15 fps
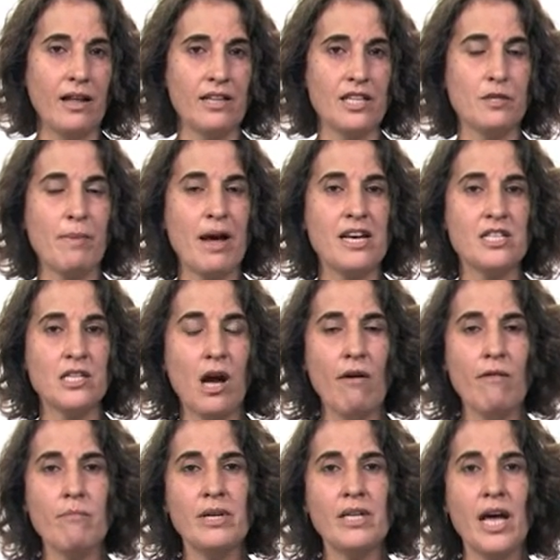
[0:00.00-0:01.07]
The Spanish
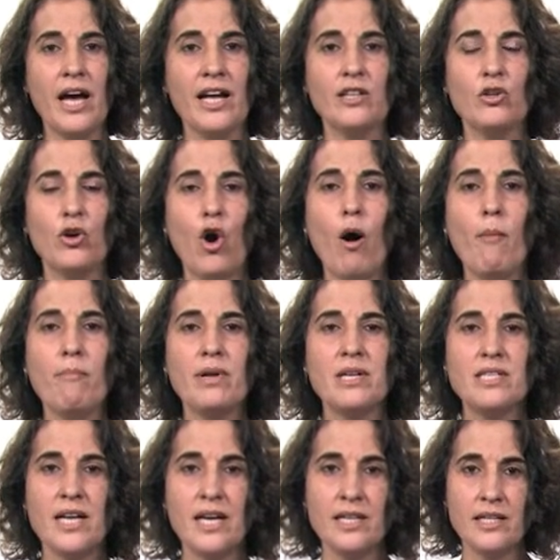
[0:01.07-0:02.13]
government had to
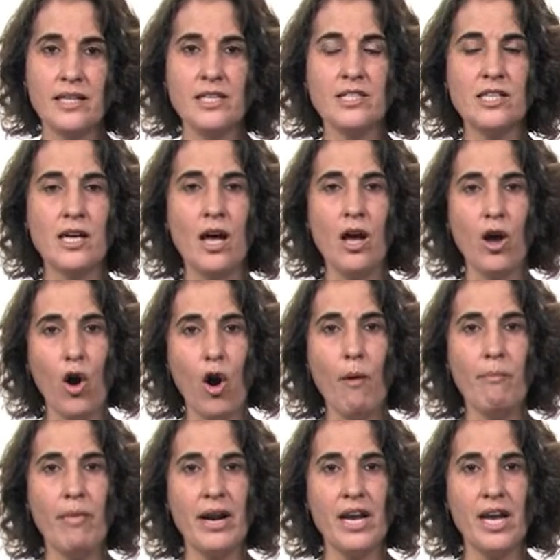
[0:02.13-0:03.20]
compensate this
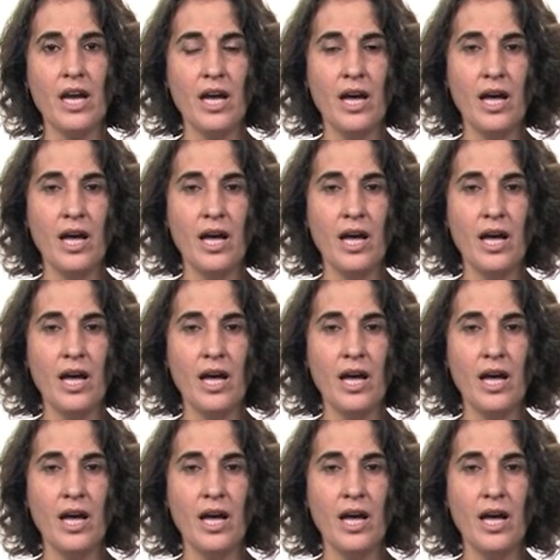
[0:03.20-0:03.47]
company.